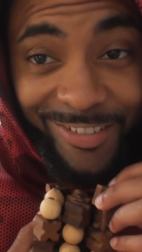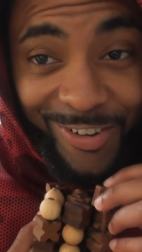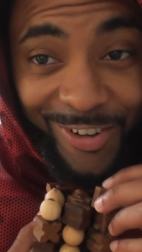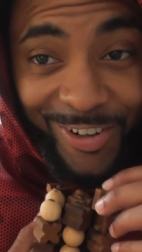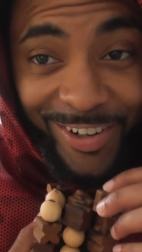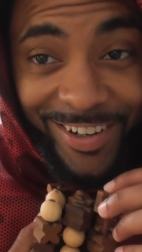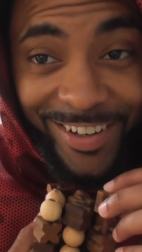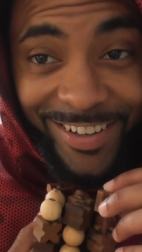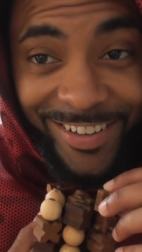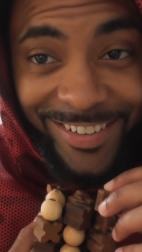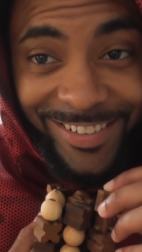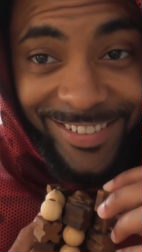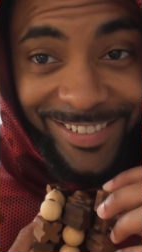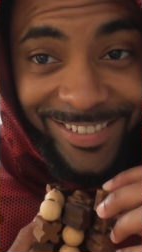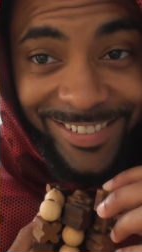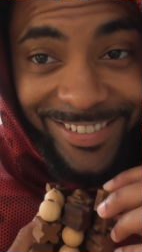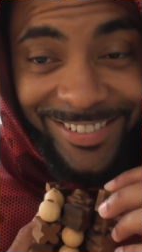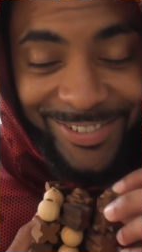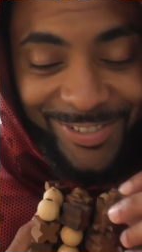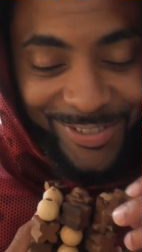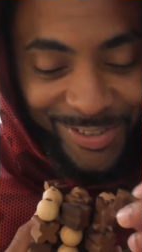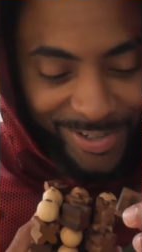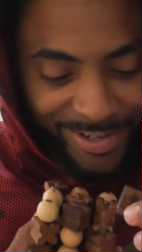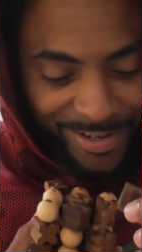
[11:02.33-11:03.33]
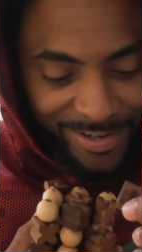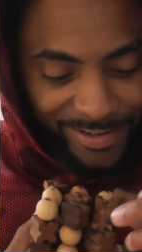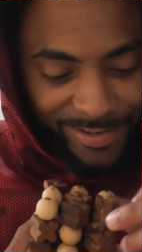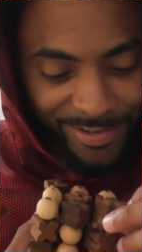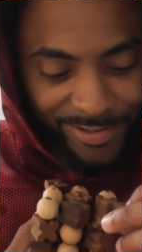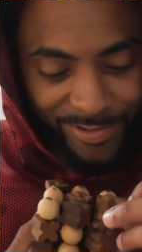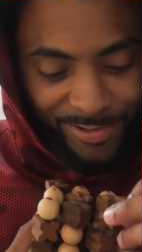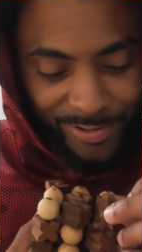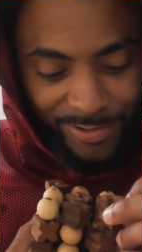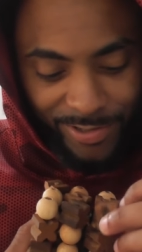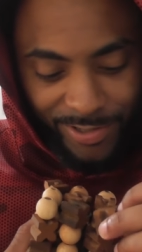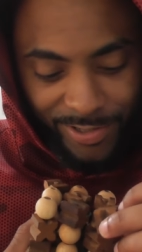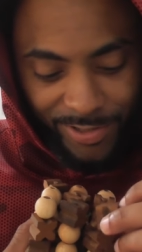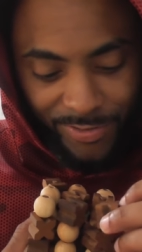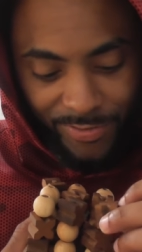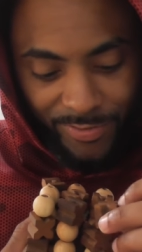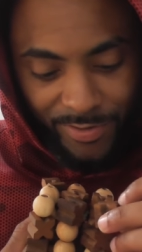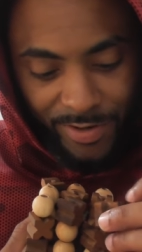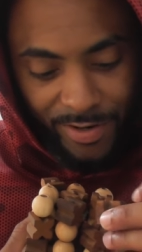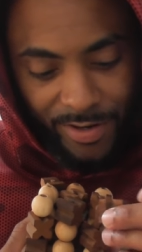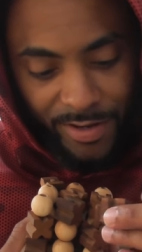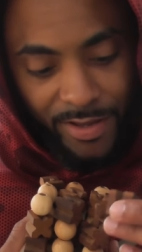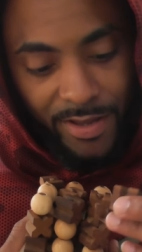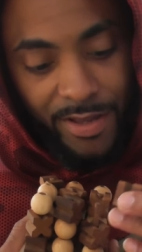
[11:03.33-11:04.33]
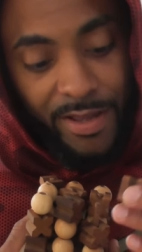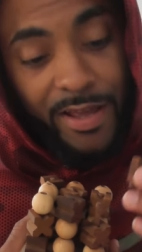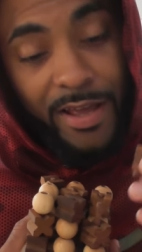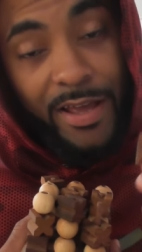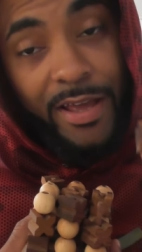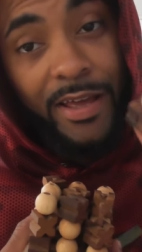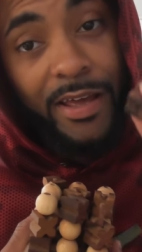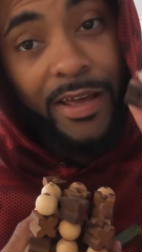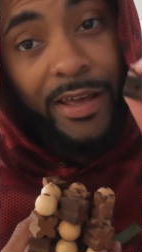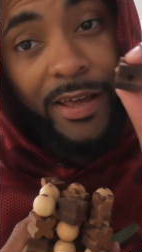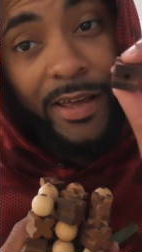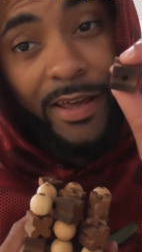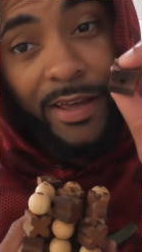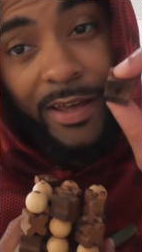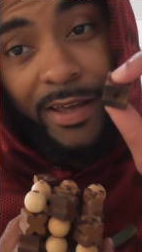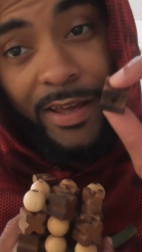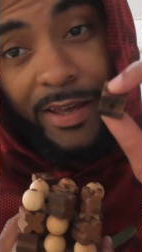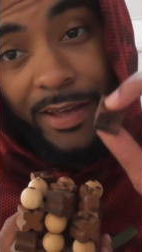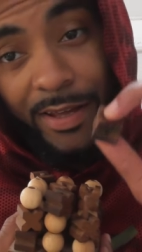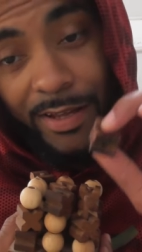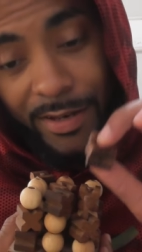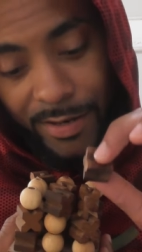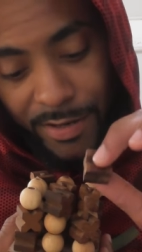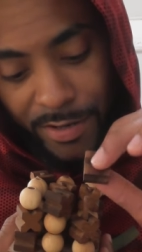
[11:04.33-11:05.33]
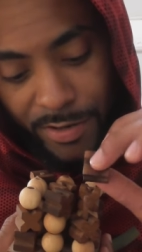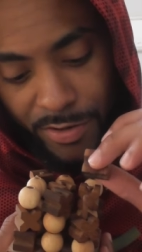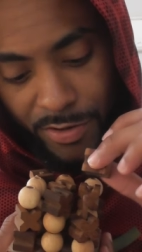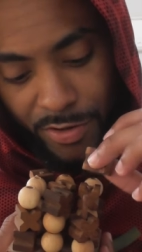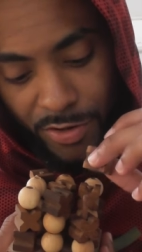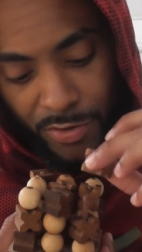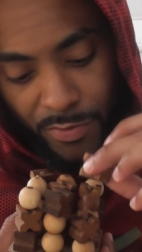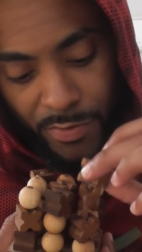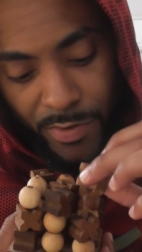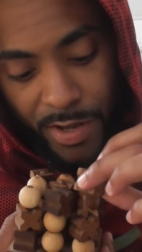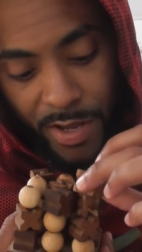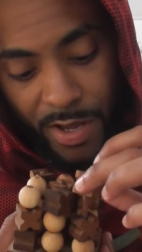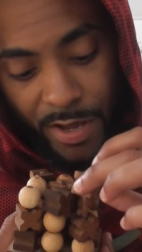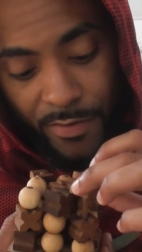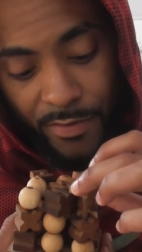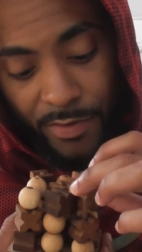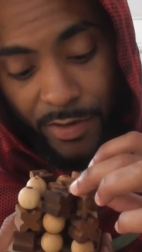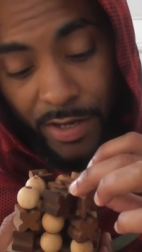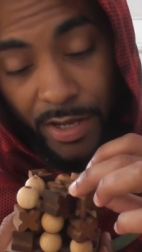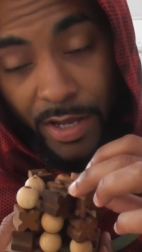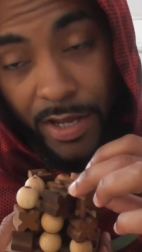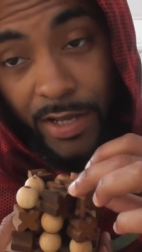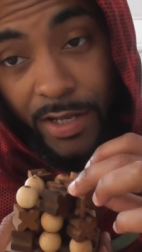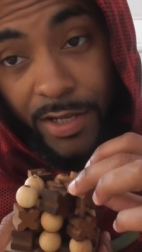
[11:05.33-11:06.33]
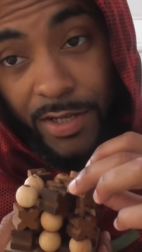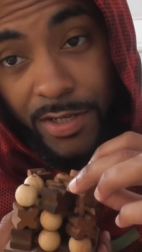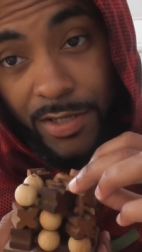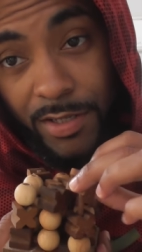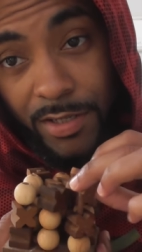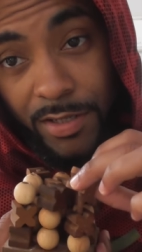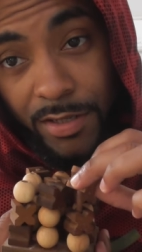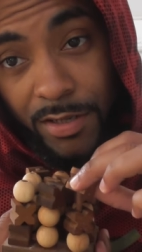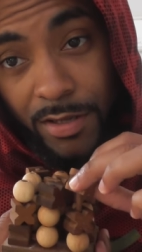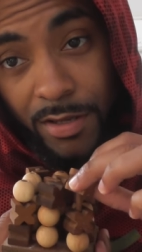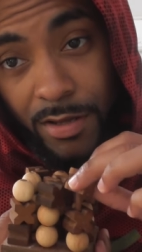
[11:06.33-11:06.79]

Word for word: Right? That's right. I know that's right. And here we have an X.